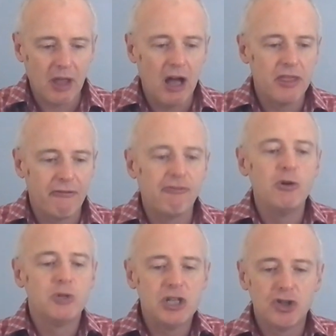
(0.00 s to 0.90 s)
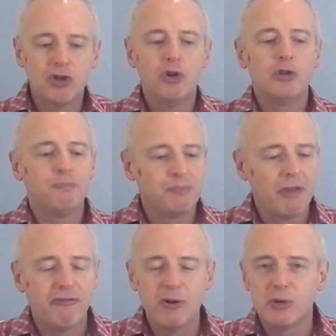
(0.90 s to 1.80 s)
the fruit is good.
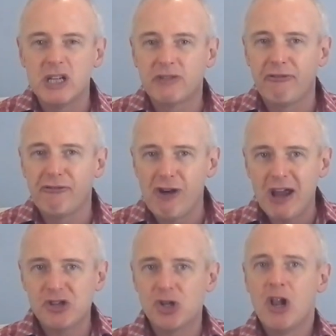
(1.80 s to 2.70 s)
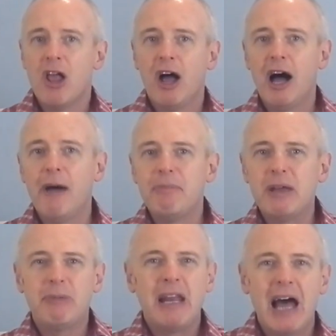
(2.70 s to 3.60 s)
The fruit is fresh.
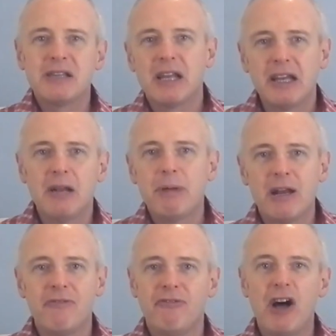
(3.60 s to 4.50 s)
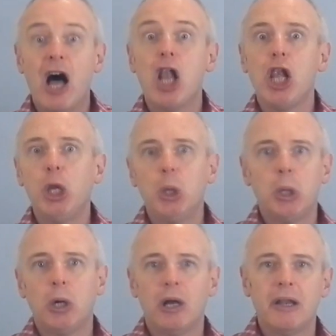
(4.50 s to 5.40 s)
It has a little bit of
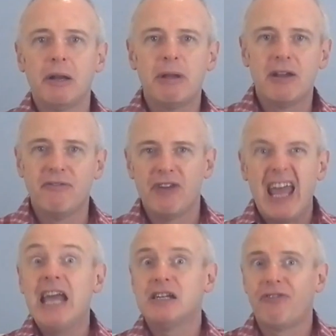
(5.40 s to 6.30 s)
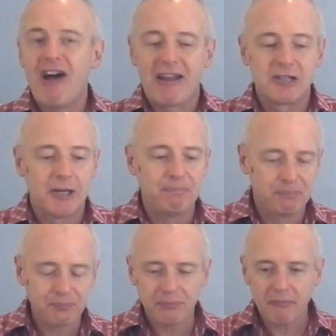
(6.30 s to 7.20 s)
allure, a little bit of it factor,
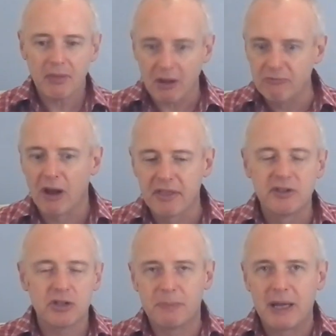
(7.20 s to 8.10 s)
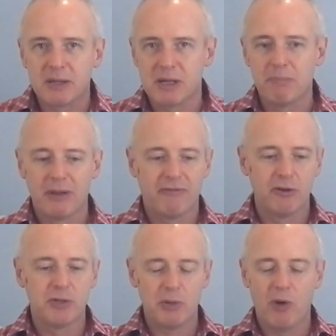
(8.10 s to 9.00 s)
rather than just being a simply
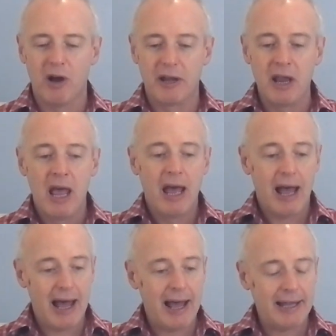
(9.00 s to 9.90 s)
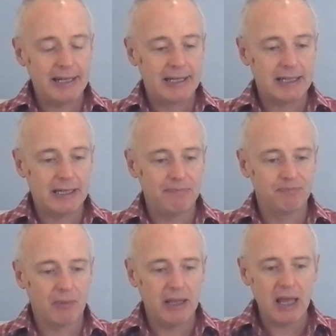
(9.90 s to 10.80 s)
fruity wine. And
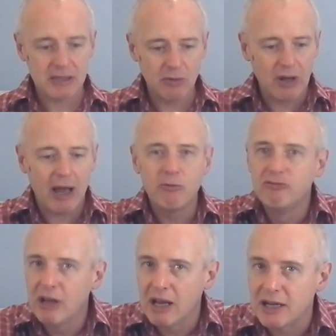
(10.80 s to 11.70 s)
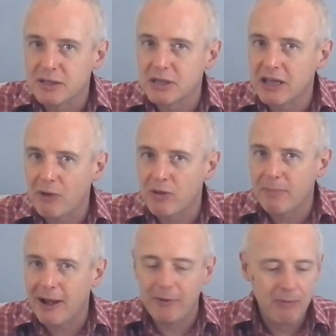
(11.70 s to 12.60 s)
yes, I would really like to see that with
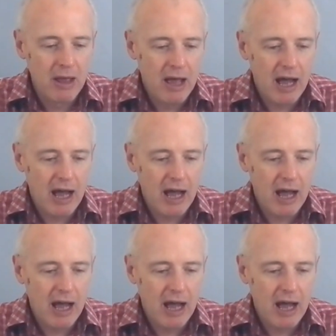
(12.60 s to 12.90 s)
about